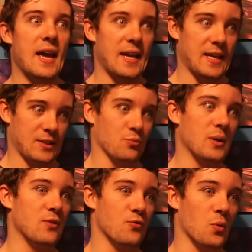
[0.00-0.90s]
It's
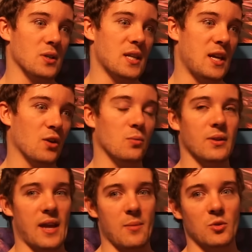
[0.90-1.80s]
reinforced here
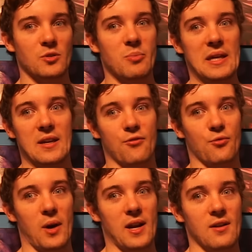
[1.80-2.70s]
with Emerald being
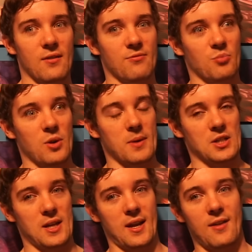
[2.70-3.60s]
afraid of pretty much